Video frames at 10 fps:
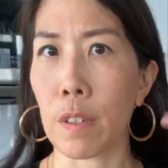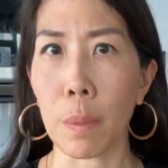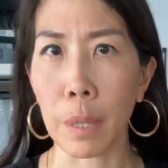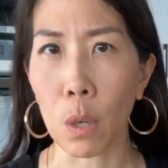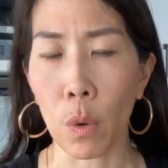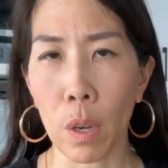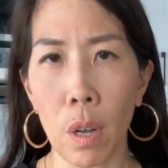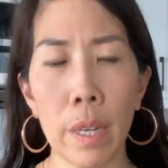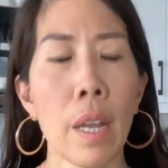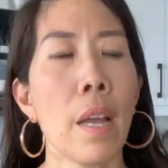there's something going
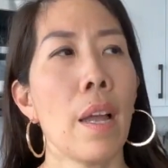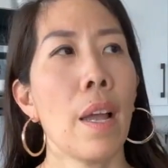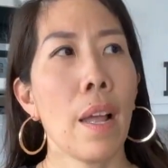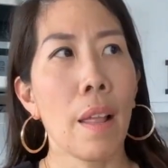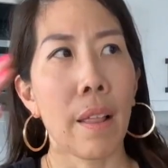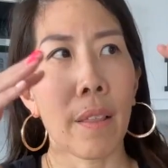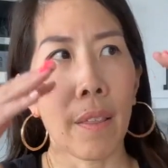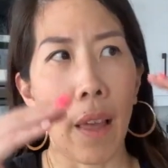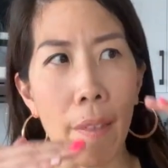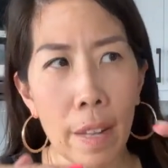on.
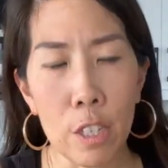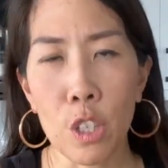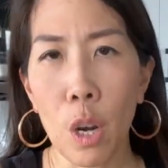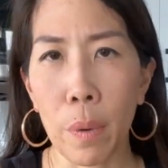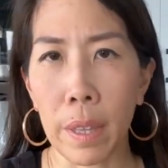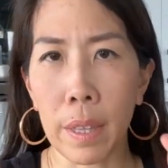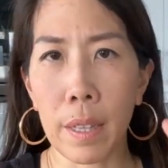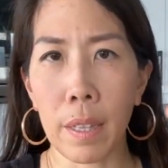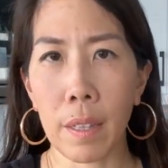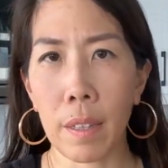And then I start
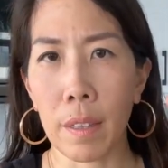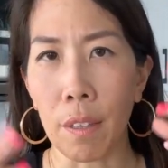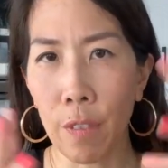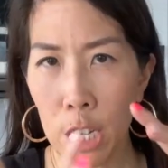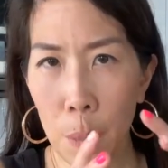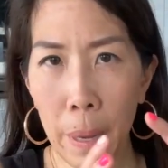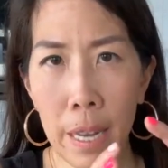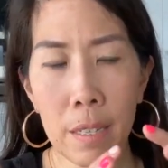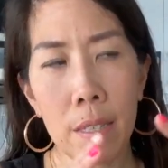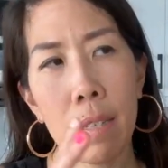with the veggie
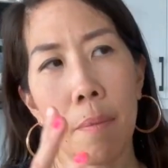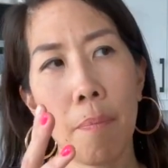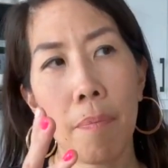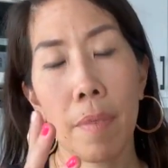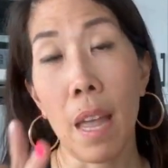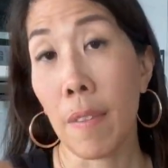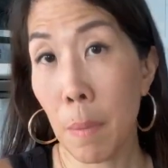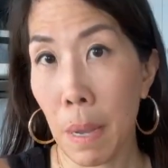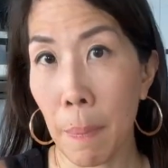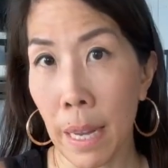base and
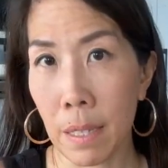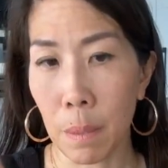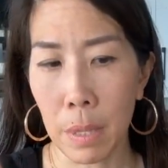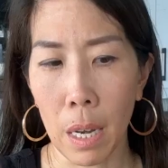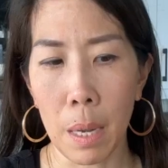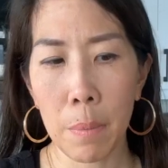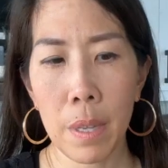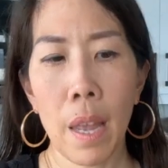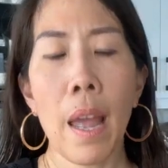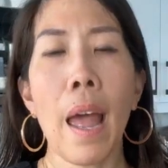the meat base
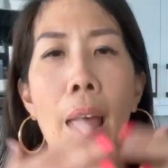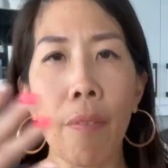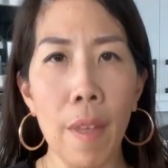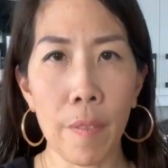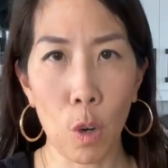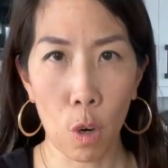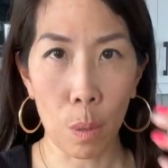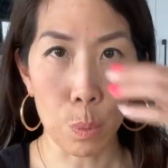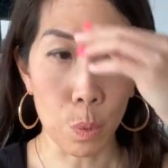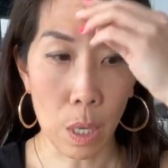sometimes, and then the
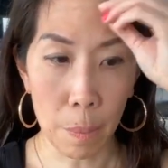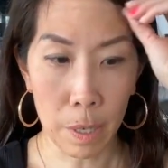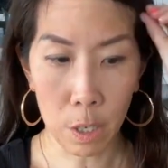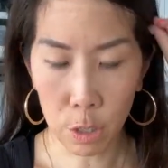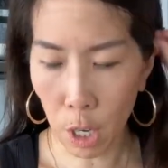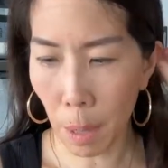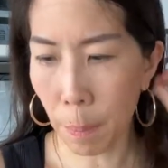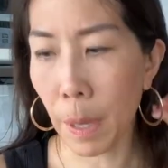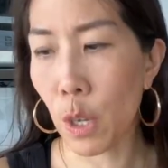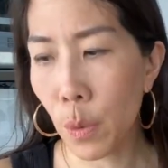herbs will come on
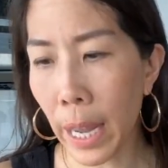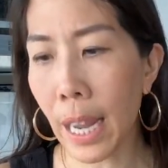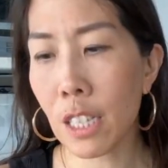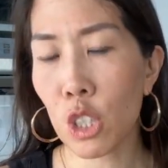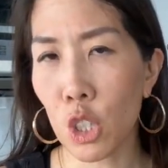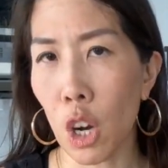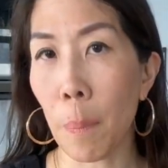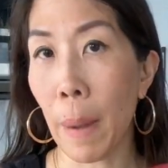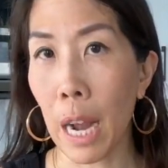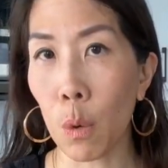top. But you can
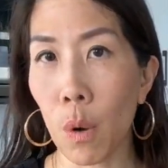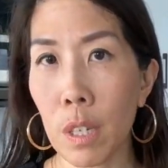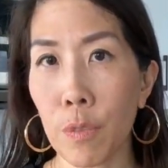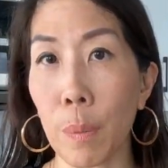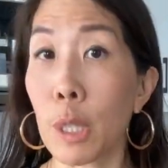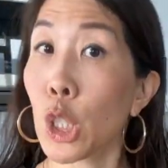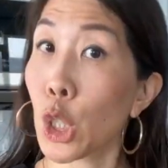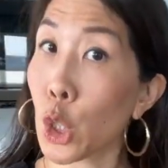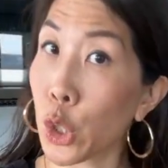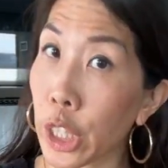start backwards from a
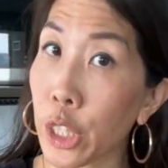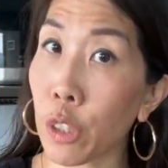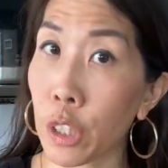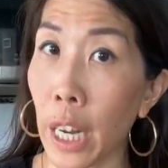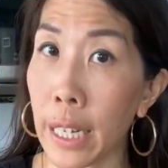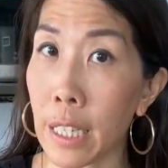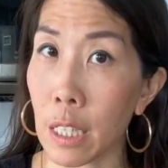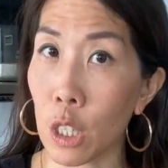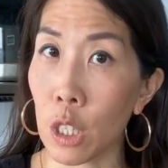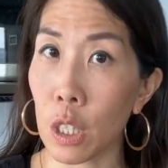traditional
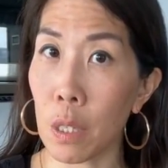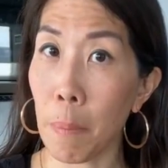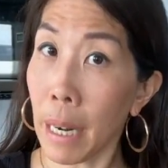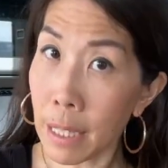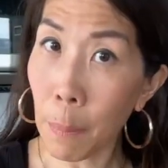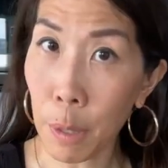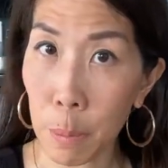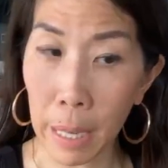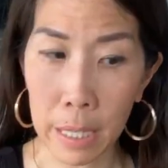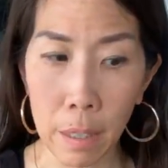Chinese medicine
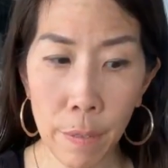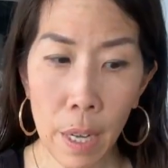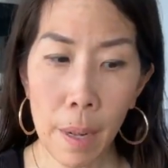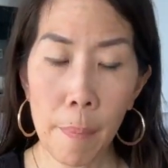perspective